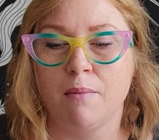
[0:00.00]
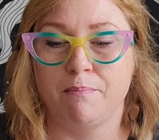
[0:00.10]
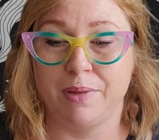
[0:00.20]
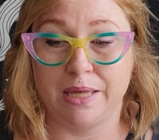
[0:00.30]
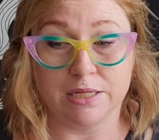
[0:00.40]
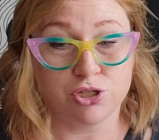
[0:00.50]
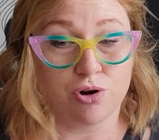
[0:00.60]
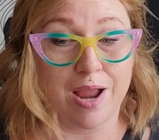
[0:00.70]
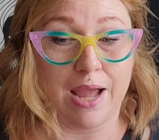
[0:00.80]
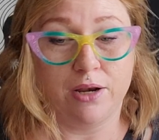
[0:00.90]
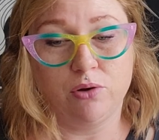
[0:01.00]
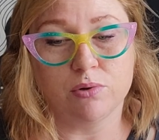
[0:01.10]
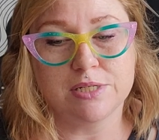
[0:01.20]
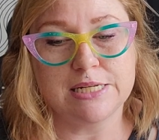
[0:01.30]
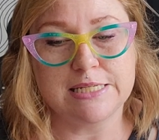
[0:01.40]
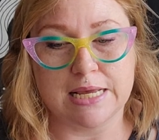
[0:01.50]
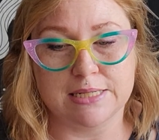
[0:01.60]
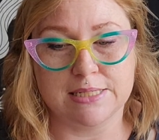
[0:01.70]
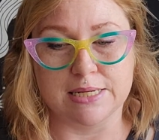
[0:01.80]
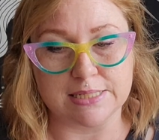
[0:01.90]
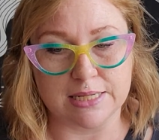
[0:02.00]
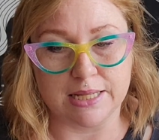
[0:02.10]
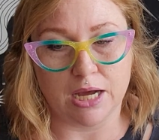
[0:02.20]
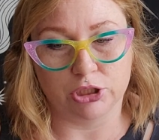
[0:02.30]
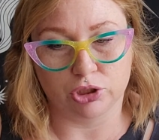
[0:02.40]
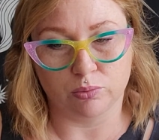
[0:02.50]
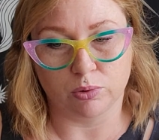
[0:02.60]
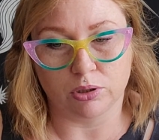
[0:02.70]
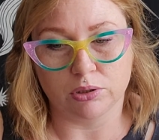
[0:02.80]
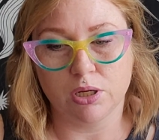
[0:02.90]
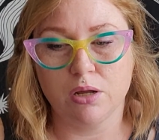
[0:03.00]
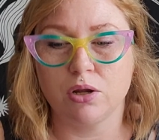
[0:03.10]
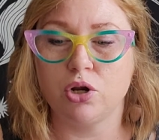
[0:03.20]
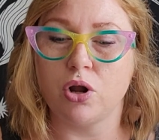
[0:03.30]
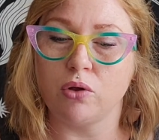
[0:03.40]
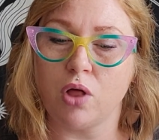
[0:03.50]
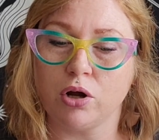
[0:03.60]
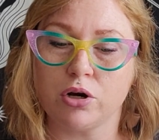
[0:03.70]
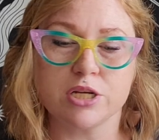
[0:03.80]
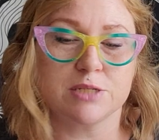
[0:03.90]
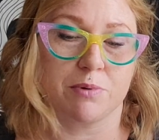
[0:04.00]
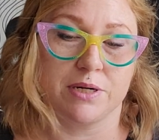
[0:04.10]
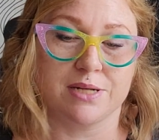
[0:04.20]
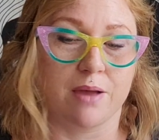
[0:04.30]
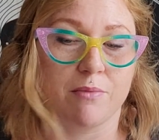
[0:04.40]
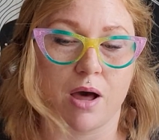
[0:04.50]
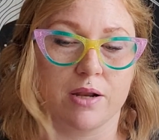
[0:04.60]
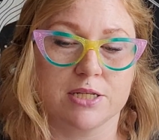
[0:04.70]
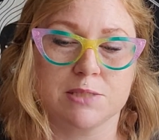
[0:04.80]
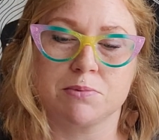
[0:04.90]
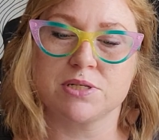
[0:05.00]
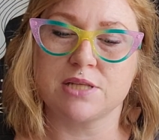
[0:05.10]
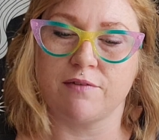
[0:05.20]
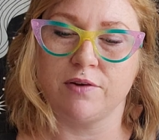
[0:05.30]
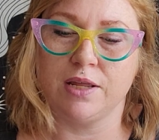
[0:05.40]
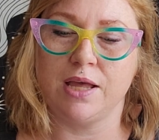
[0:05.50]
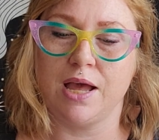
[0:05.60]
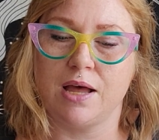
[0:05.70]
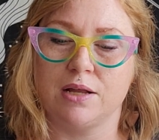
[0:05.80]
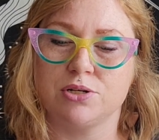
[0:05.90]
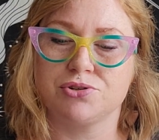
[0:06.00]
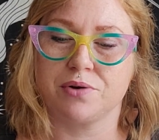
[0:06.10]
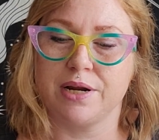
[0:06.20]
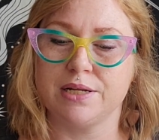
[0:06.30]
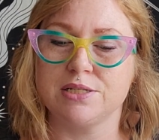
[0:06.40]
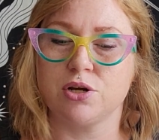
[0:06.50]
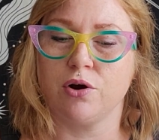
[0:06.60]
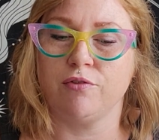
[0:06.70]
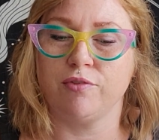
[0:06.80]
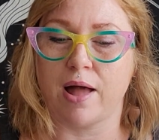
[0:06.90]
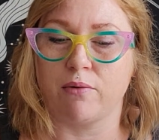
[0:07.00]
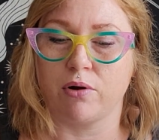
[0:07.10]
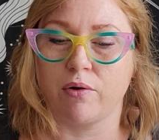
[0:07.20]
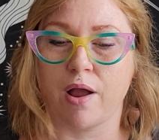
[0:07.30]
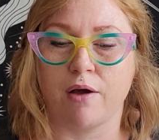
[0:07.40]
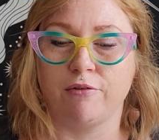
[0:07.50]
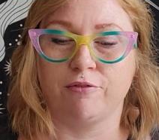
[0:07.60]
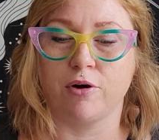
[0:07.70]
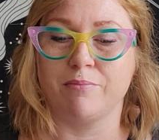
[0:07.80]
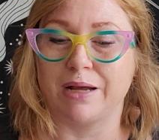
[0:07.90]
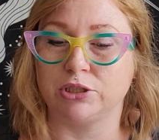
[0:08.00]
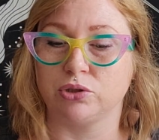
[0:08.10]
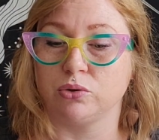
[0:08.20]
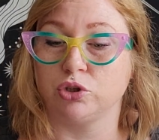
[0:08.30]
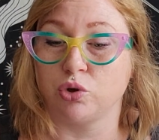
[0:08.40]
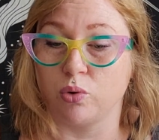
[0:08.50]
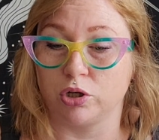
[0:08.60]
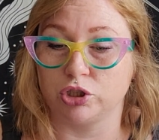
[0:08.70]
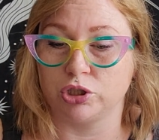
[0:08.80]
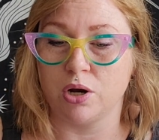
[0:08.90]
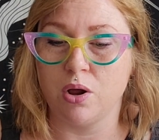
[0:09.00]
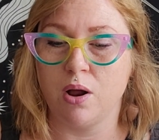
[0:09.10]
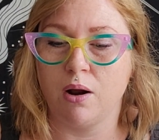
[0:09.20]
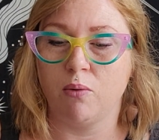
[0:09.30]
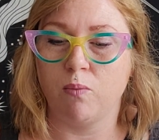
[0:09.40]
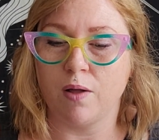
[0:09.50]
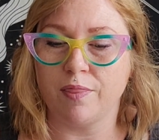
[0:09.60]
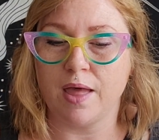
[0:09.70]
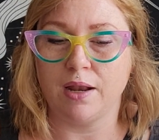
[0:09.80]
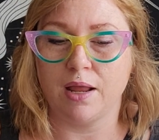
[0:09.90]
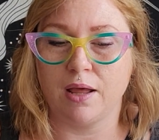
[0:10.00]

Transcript: begins her annual descent into the underworld. No longer a springtime goddess, Persephone trades her flower crown for a magical torch, one that